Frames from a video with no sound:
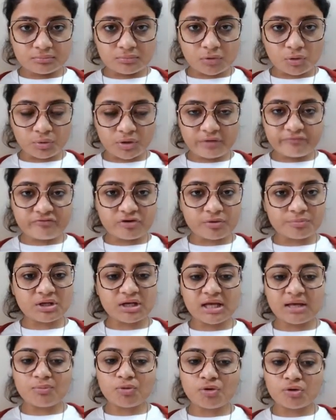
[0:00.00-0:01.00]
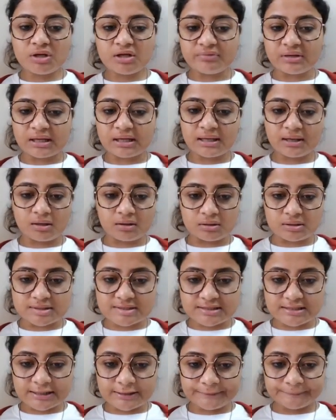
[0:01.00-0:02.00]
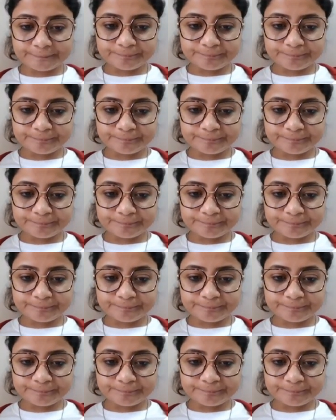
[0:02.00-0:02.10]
Okay, from the name only we can understand.